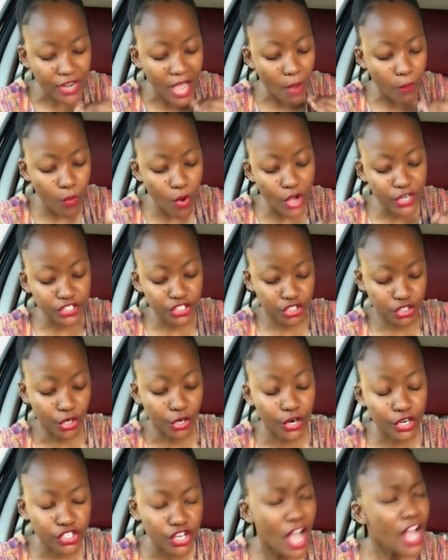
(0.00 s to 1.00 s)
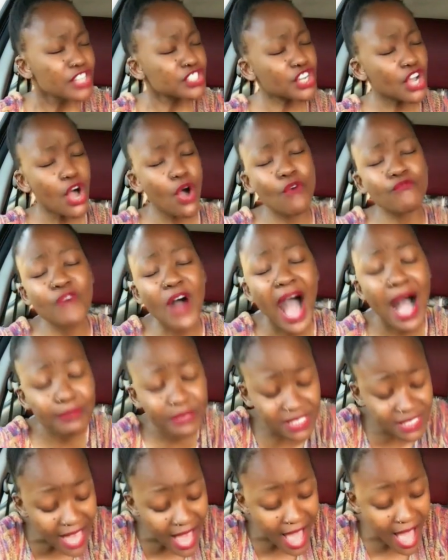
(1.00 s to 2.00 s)
I wouldn't search. Jehovah, I'm
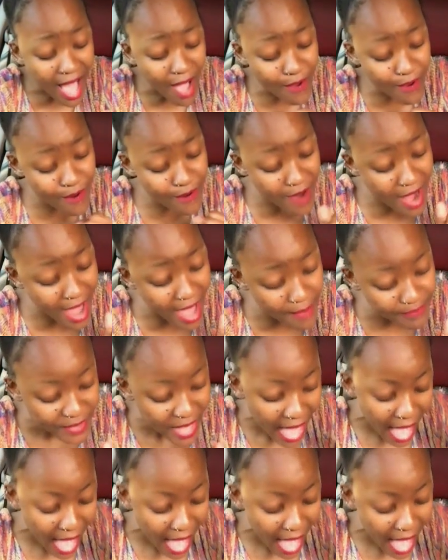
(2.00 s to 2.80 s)
sorry.